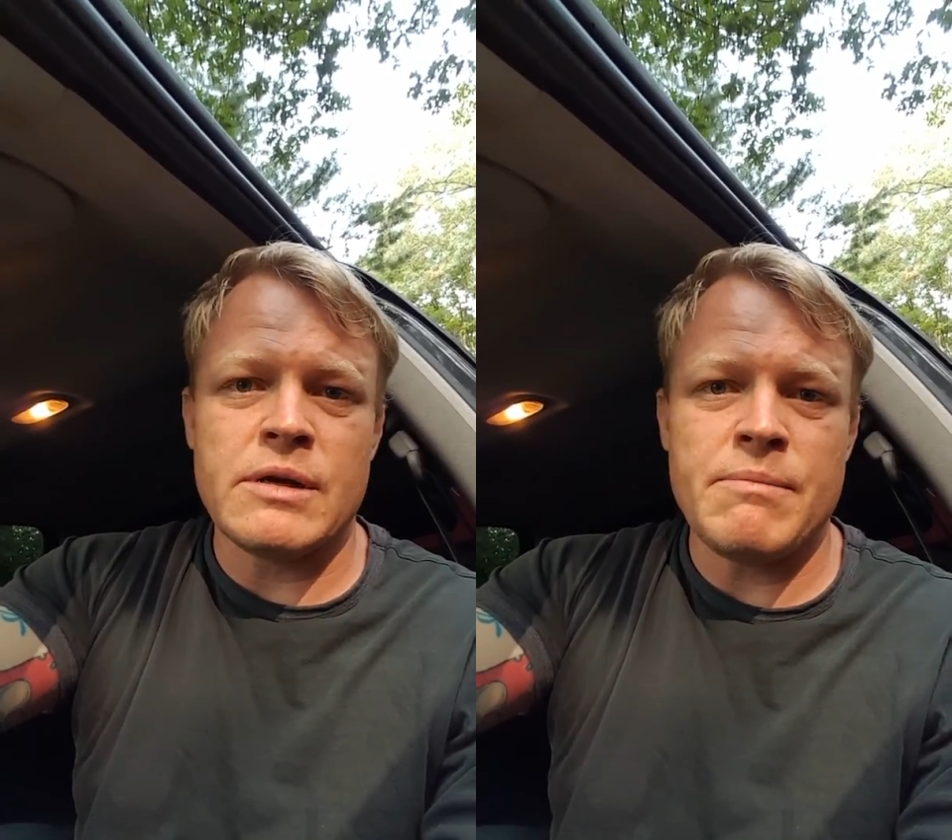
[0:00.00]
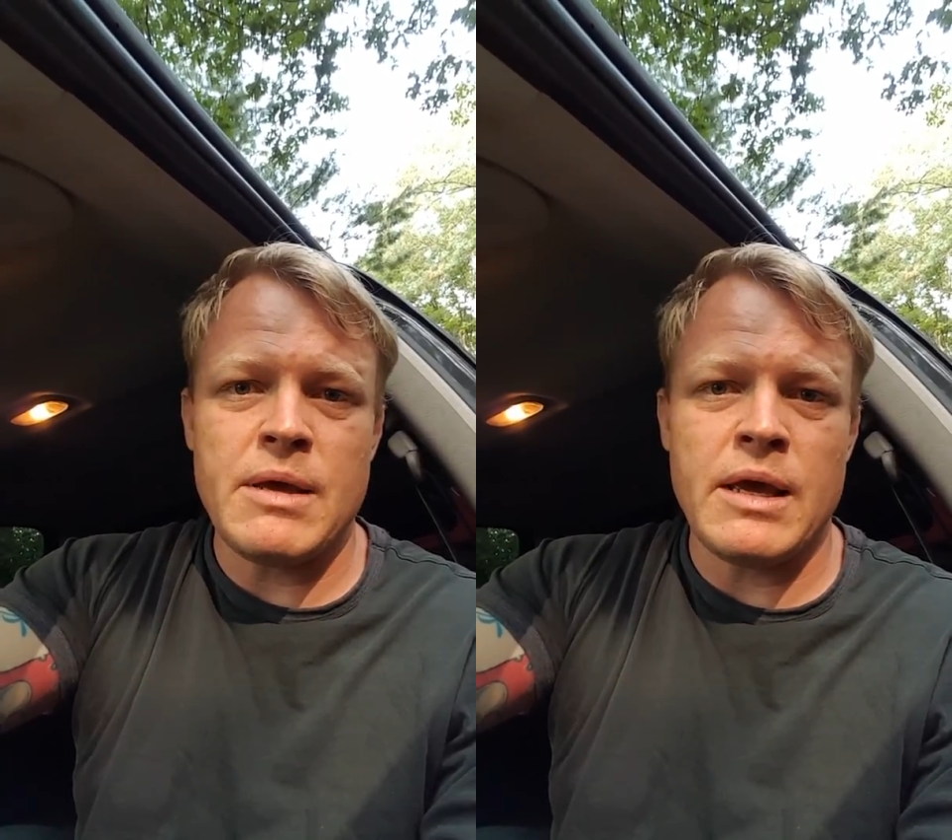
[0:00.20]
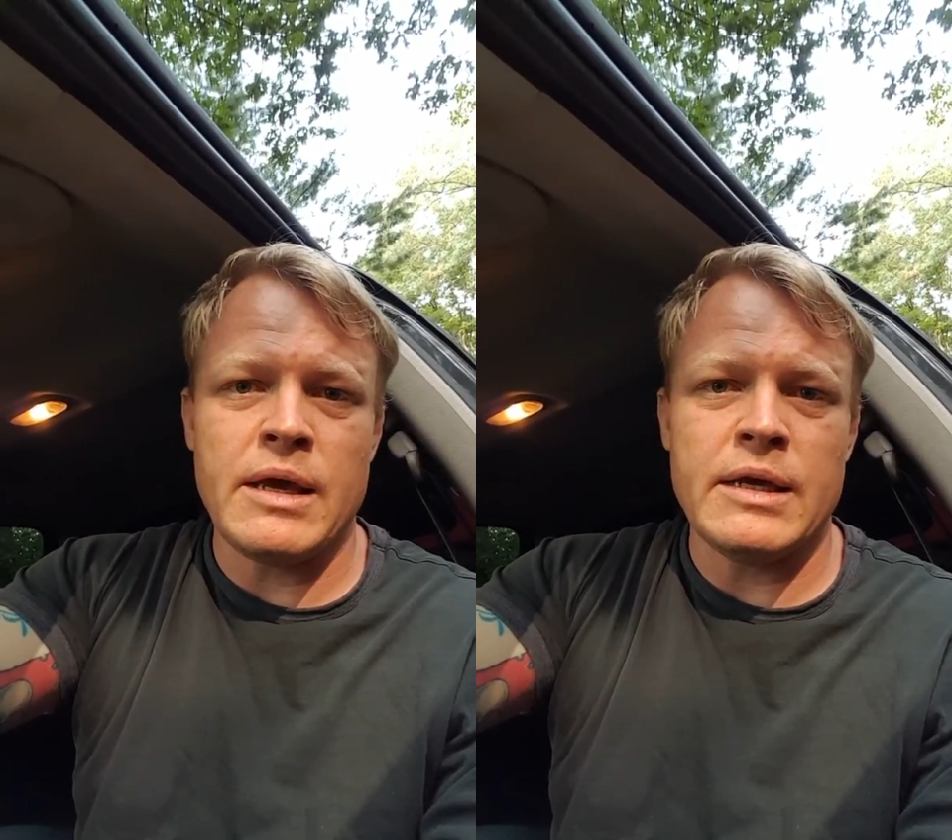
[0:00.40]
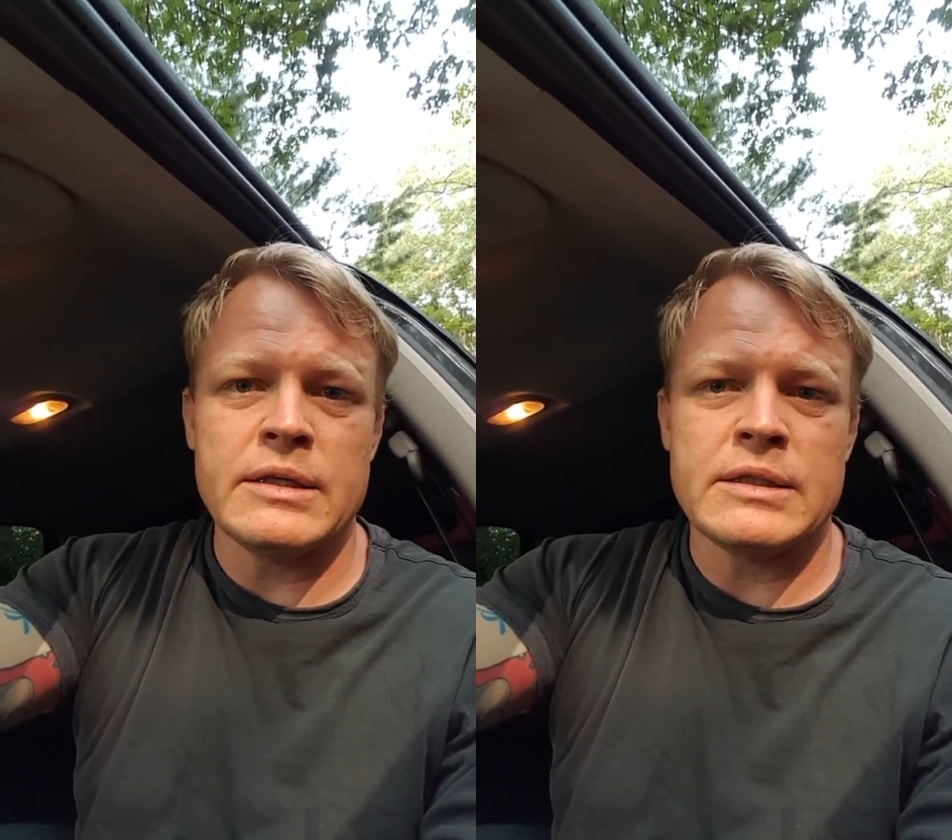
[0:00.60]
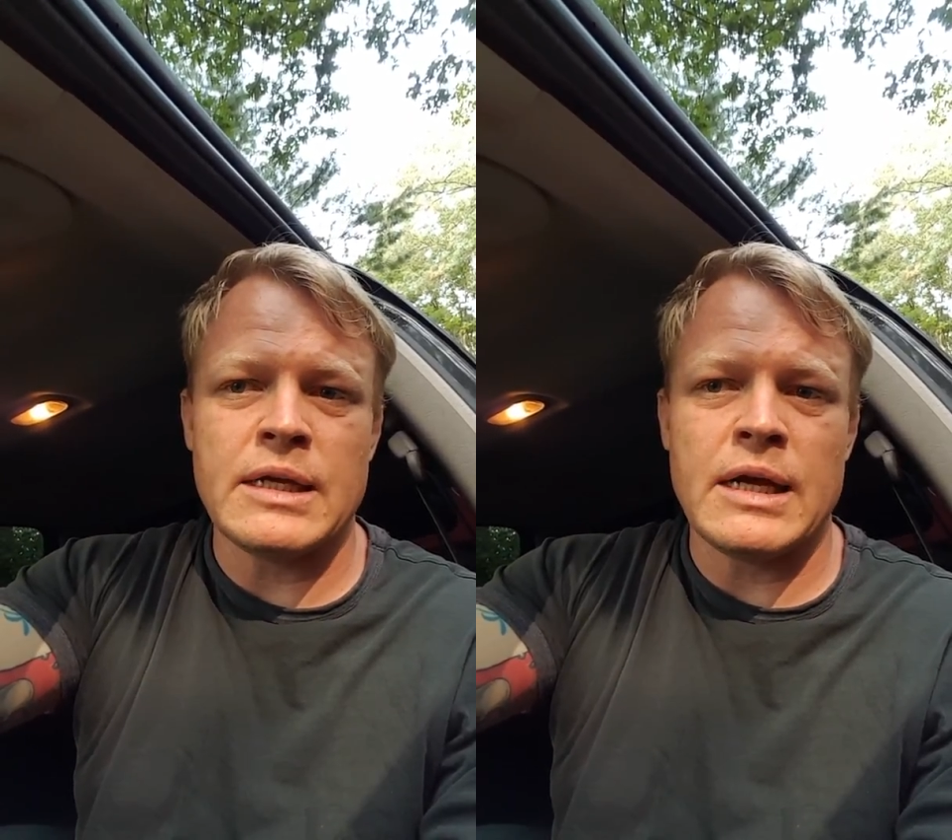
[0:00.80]
to me
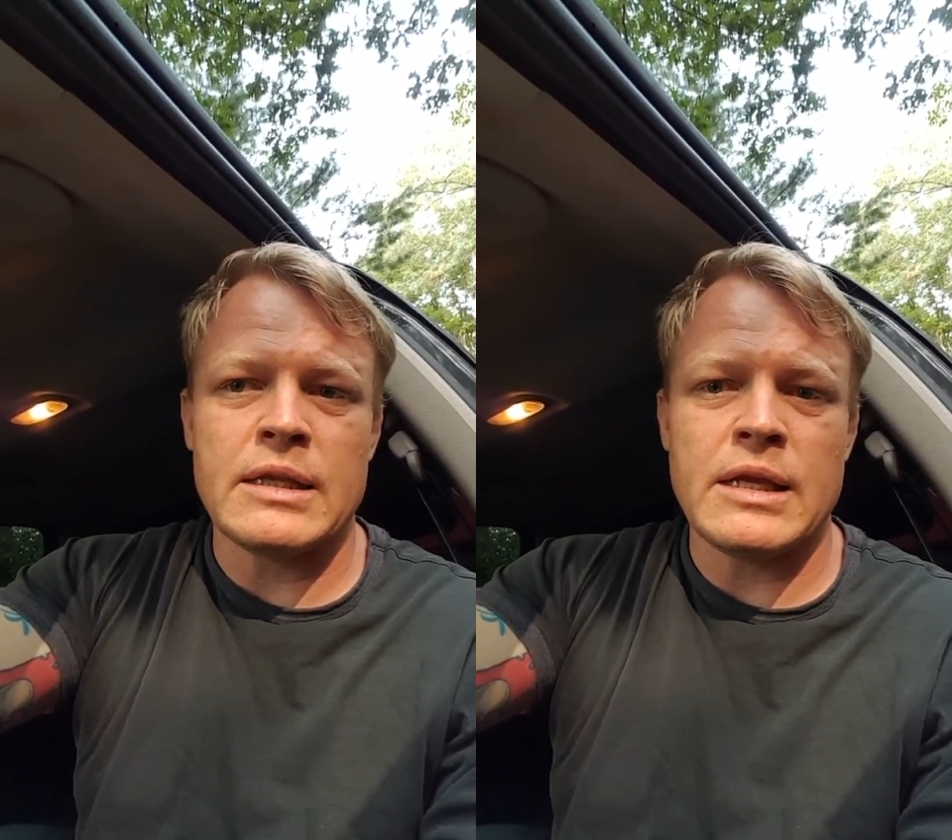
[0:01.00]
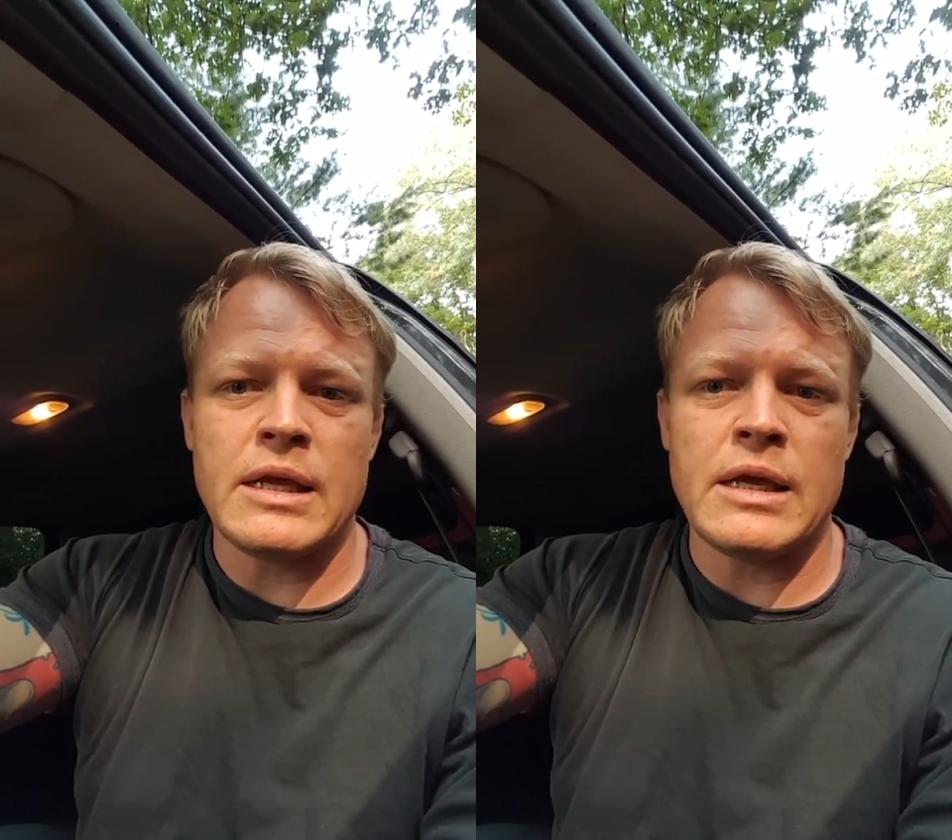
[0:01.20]
is that